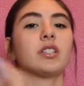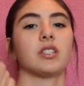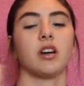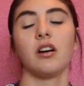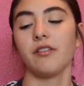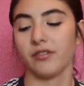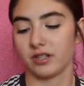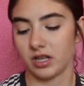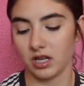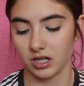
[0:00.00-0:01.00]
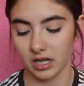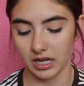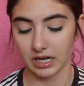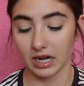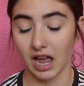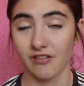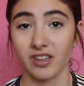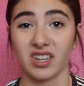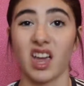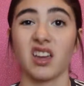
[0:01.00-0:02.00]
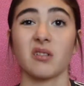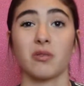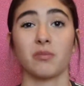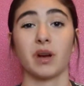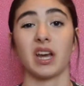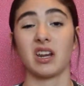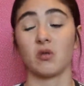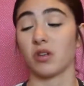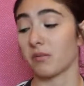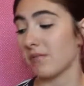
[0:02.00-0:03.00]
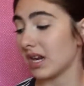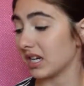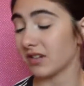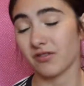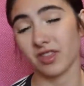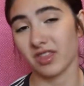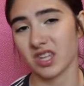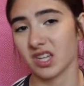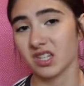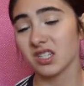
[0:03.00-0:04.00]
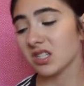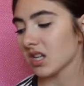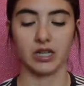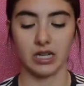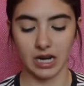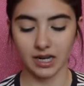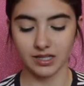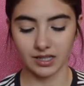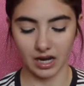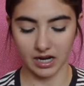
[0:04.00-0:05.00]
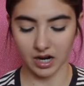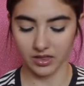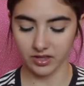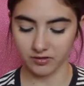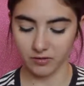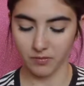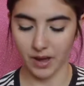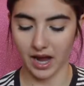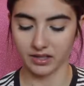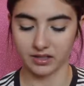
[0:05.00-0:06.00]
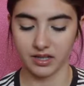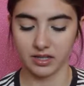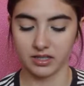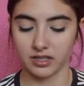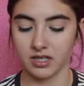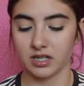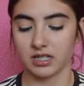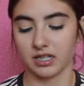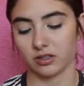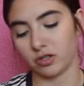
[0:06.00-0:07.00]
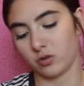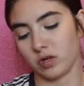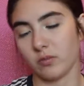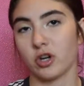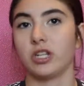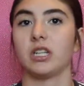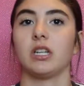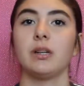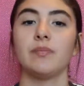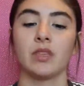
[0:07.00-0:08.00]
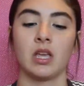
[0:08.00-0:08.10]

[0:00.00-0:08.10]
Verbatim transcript: soft and I feel like I can combine it with many different things. Next, I got this from PacSun. This is a Desert Dreamer tee